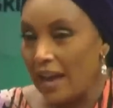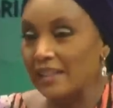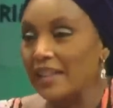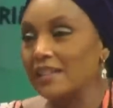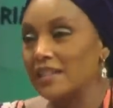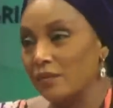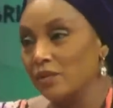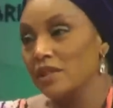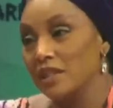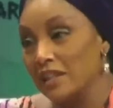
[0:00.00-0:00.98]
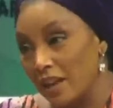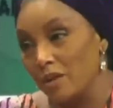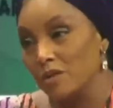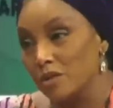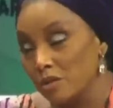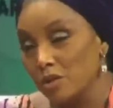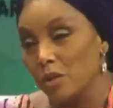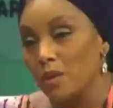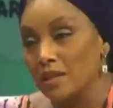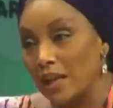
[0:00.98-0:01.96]
And that 79
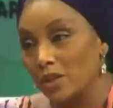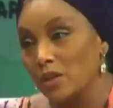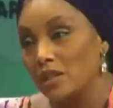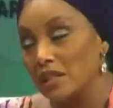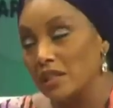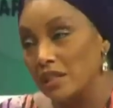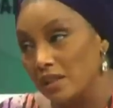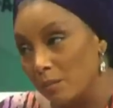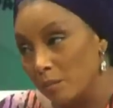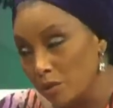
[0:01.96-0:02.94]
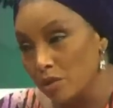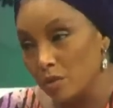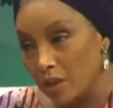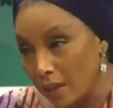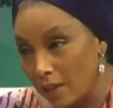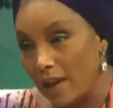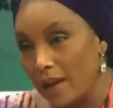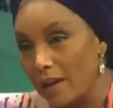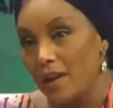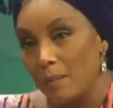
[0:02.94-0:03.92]
Constitution was actually put
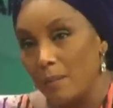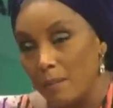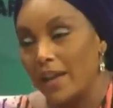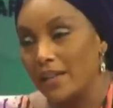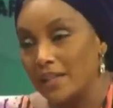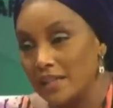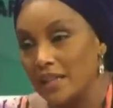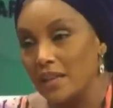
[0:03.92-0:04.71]
together by a